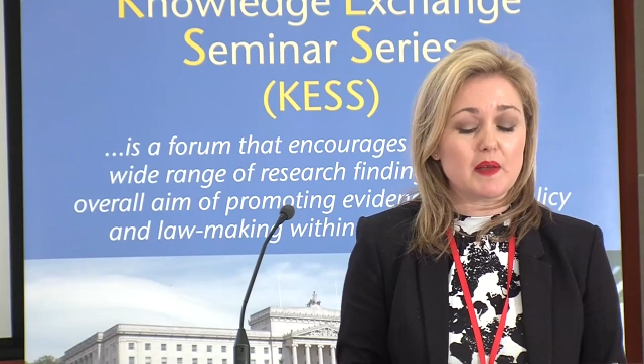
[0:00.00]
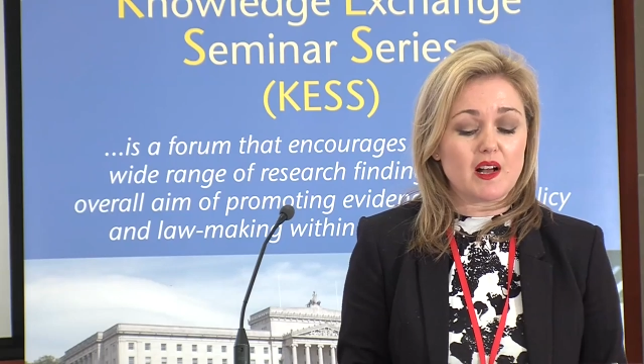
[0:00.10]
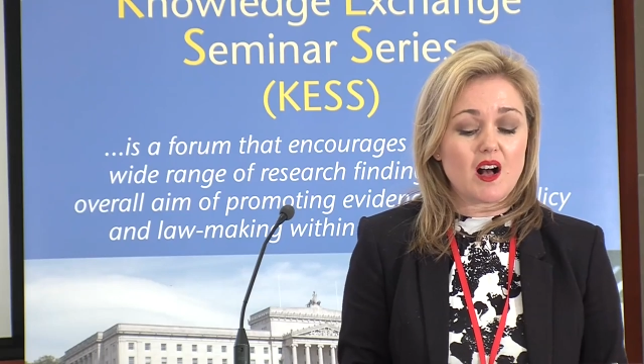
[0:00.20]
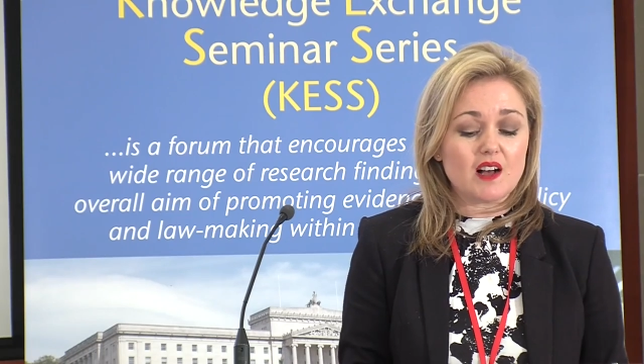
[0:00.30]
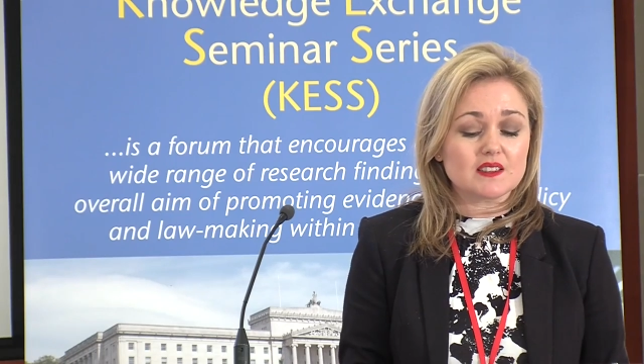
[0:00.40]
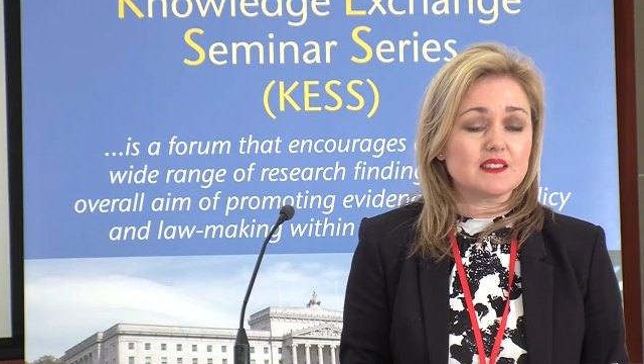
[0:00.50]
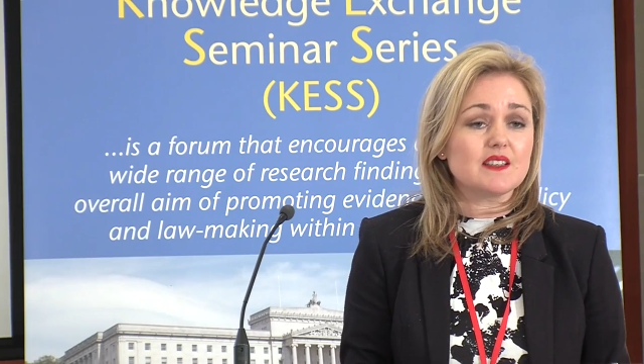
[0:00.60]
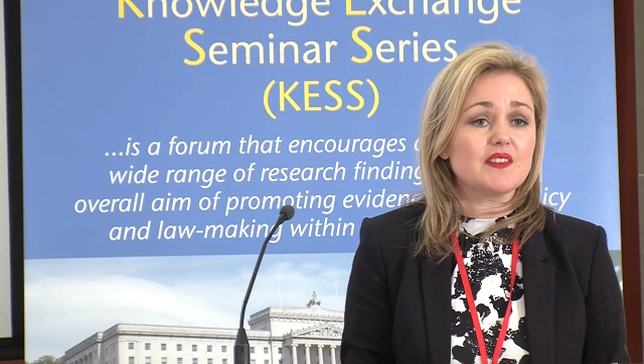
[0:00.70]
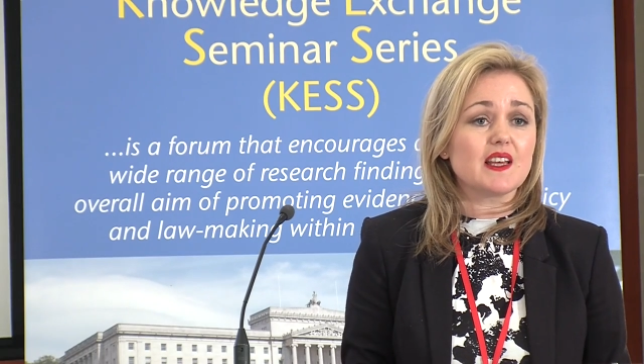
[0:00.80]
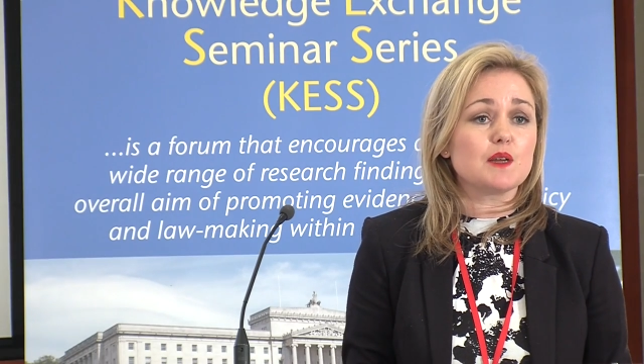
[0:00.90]
by
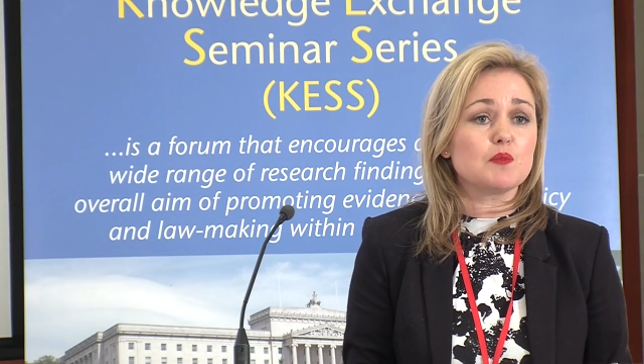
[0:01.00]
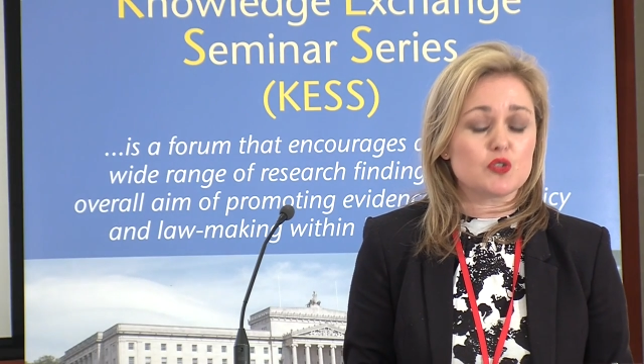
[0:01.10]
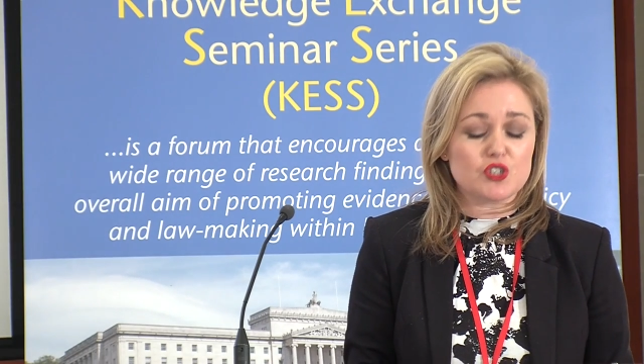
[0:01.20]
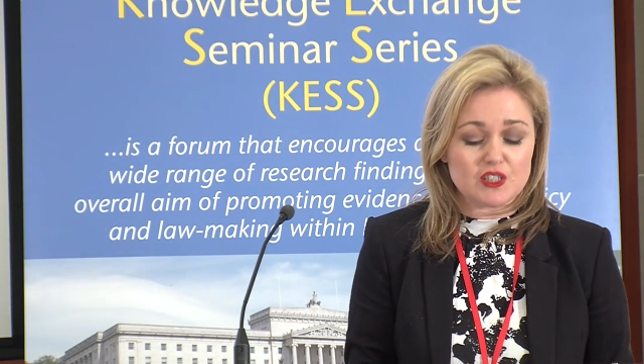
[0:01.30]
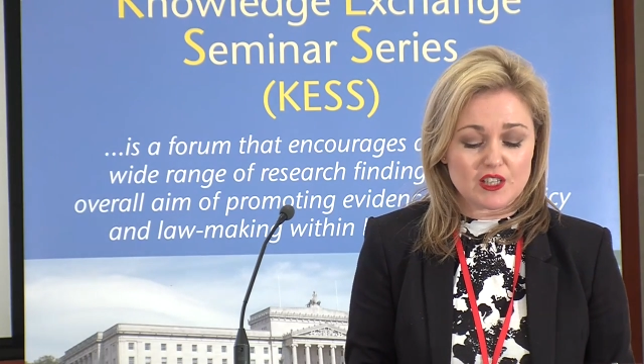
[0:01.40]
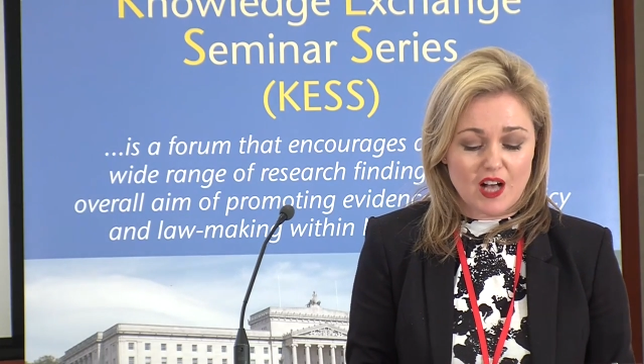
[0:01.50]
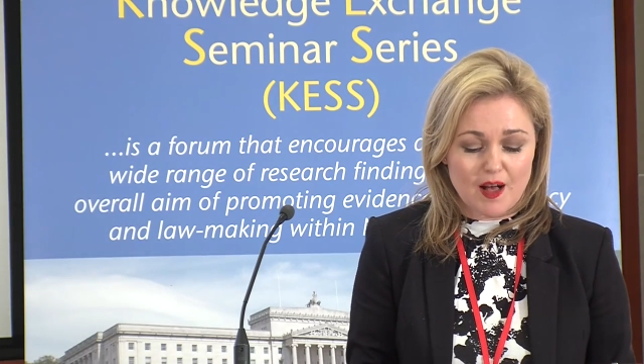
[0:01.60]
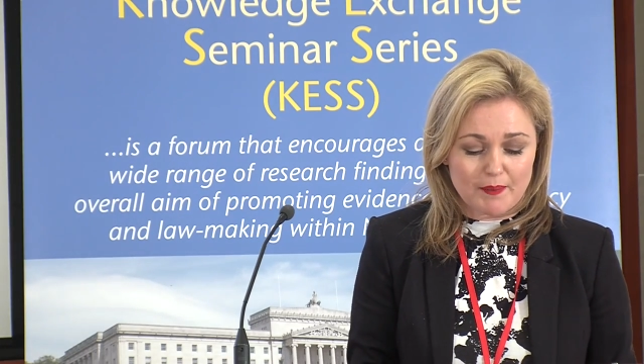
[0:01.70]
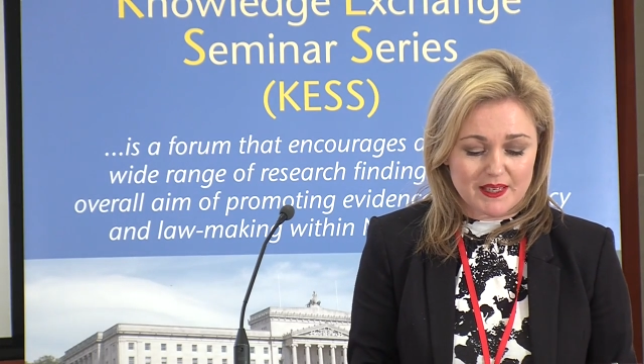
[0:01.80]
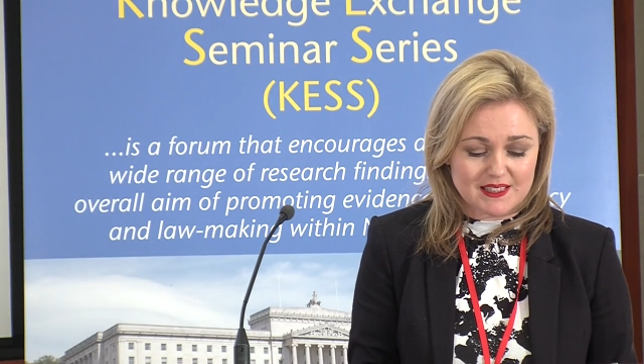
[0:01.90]
cognitive and emotional
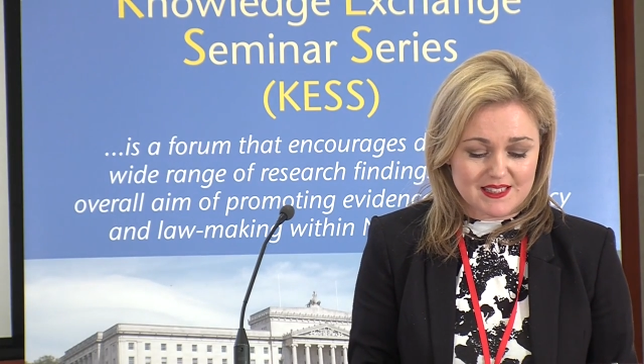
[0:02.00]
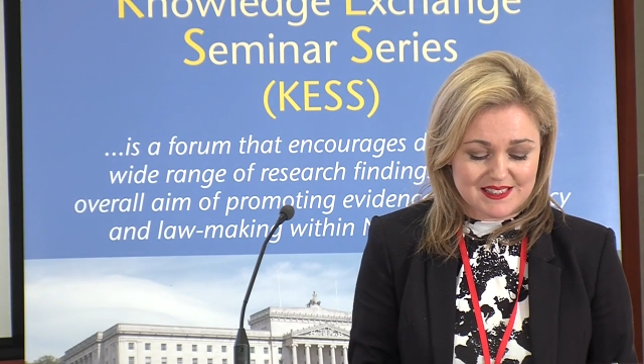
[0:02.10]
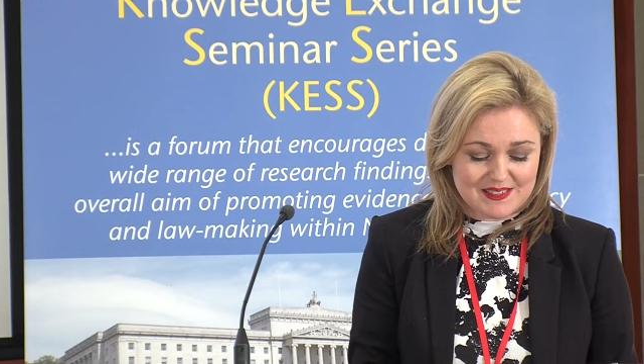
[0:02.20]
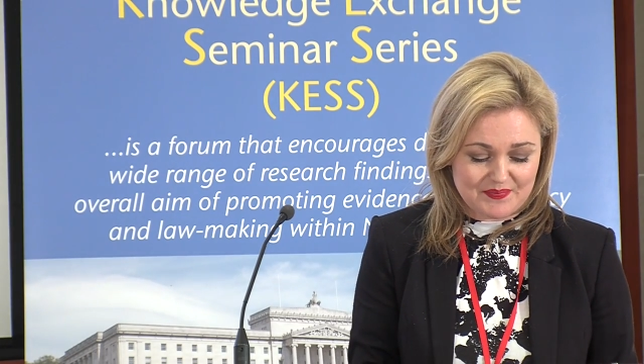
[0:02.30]
incompetence.